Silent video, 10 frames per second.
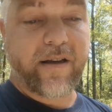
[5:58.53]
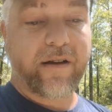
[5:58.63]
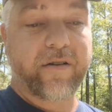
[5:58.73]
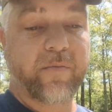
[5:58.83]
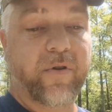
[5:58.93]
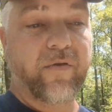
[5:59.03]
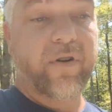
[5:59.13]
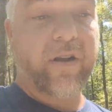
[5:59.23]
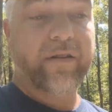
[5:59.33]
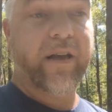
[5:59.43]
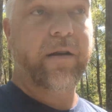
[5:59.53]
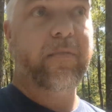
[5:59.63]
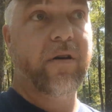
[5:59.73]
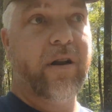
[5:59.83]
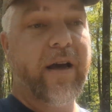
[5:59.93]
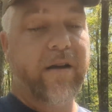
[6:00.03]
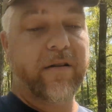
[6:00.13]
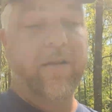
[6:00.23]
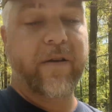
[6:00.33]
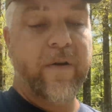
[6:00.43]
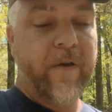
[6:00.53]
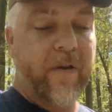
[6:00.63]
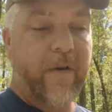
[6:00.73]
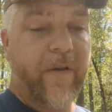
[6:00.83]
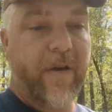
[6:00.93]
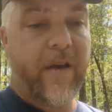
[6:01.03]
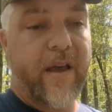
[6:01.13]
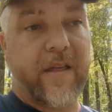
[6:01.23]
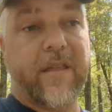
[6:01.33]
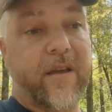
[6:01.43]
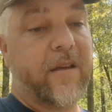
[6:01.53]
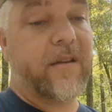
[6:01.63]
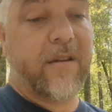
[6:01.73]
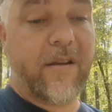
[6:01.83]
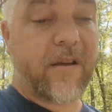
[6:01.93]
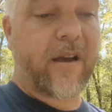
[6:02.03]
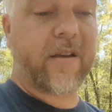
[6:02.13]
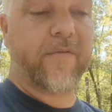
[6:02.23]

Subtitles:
I'll come over and I'll take them all out, and then I can